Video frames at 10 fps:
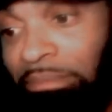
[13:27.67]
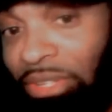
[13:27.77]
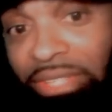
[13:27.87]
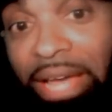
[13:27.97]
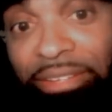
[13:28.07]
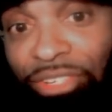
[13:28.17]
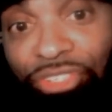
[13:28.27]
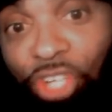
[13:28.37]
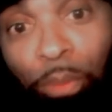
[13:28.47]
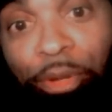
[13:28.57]
decided to
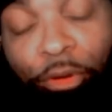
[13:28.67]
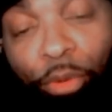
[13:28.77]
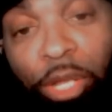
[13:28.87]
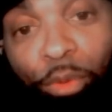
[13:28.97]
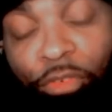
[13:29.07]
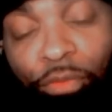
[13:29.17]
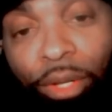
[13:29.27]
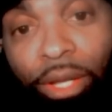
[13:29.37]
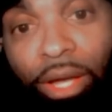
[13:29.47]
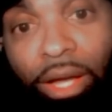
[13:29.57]
just jump in the ring with
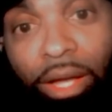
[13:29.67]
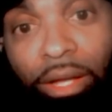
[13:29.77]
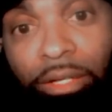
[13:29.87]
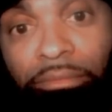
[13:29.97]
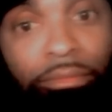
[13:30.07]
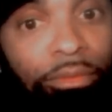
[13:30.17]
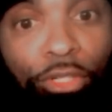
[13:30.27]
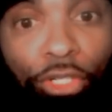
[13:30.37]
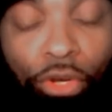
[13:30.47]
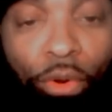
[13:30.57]
uh,
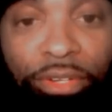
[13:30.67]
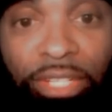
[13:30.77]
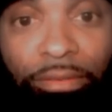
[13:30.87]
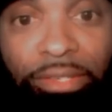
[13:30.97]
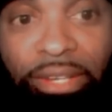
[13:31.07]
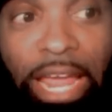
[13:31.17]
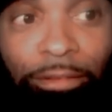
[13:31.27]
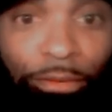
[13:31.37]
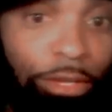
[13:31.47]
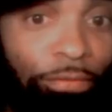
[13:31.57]
Shakur Stevenson
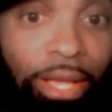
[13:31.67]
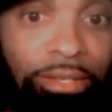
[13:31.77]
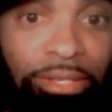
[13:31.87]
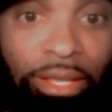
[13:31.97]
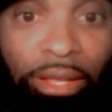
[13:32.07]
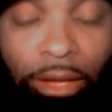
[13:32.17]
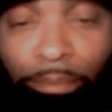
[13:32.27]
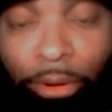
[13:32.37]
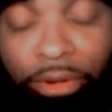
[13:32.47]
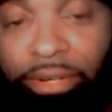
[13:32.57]
after he fights a
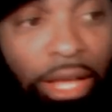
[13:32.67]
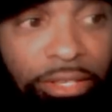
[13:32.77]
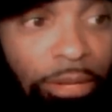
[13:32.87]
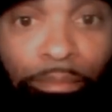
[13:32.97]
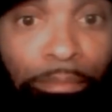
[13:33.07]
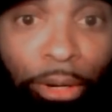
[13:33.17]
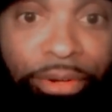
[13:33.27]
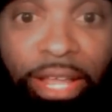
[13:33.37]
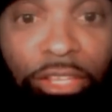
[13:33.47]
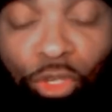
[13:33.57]
bird, uh, some
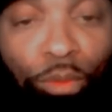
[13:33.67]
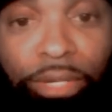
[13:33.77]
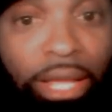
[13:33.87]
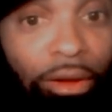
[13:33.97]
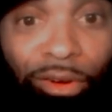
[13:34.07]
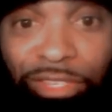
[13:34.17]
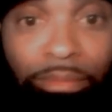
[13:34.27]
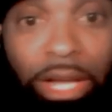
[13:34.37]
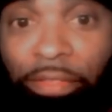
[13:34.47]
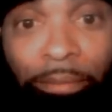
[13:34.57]
bird-ass soup nigga or
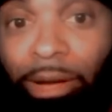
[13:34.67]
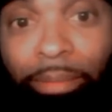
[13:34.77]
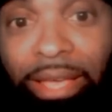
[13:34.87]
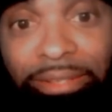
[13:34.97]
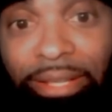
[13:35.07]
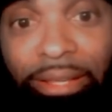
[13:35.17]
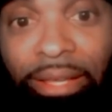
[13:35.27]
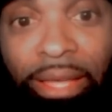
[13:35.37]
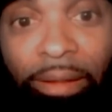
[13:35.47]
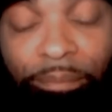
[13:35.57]
some other bum-ass nigga,
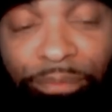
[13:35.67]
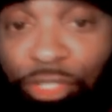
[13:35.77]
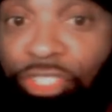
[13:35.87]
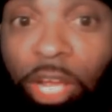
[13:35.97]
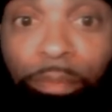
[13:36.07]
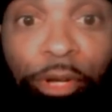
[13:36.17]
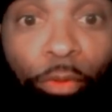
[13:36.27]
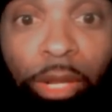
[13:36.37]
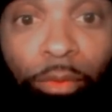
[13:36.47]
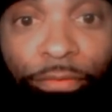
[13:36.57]
just jump in the
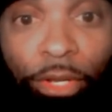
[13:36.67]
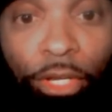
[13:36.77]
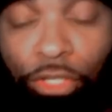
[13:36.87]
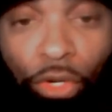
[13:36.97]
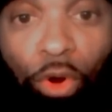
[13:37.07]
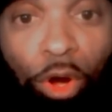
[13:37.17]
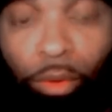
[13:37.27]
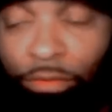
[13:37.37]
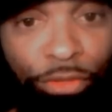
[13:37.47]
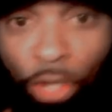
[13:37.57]
ring with Shakur
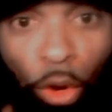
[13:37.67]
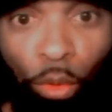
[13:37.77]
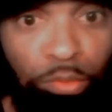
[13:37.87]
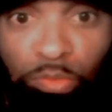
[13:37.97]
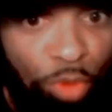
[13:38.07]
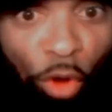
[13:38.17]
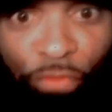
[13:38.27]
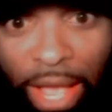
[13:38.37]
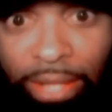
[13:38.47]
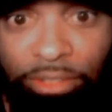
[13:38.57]
with no, no
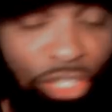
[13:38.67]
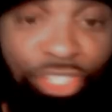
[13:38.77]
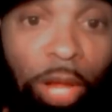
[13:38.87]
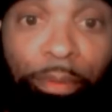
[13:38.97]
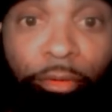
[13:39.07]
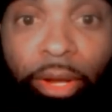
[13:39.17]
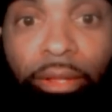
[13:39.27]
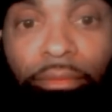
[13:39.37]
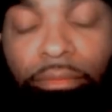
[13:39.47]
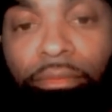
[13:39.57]
fight, just jump in the ring.